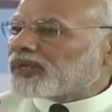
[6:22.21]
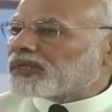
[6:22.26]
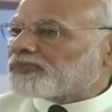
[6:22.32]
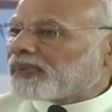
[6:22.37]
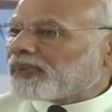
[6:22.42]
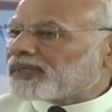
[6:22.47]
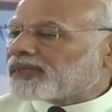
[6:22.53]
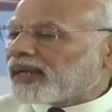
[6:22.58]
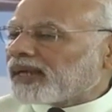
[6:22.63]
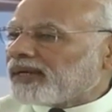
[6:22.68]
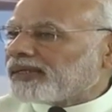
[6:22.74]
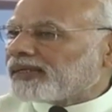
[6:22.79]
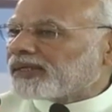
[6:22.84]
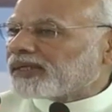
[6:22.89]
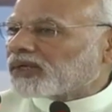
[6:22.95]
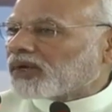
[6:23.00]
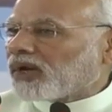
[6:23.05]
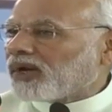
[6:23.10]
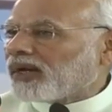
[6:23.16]

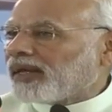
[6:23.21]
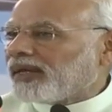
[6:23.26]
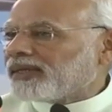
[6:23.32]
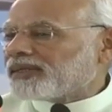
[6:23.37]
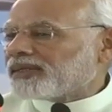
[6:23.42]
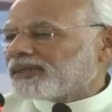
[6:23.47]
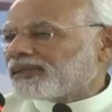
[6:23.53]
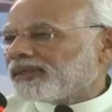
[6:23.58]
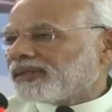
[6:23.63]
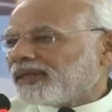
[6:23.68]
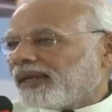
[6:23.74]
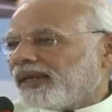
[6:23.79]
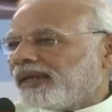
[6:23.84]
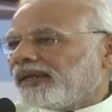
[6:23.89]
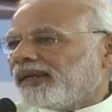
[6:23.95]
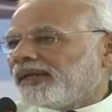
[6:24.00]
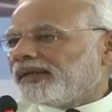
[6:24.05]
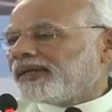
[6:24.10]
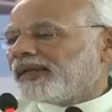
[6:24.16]
specialty college
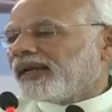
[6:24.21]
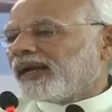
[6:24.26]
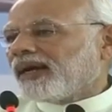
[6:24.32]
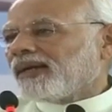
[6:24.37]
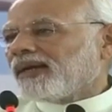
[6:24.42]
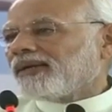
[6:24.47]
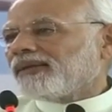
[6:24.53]
in India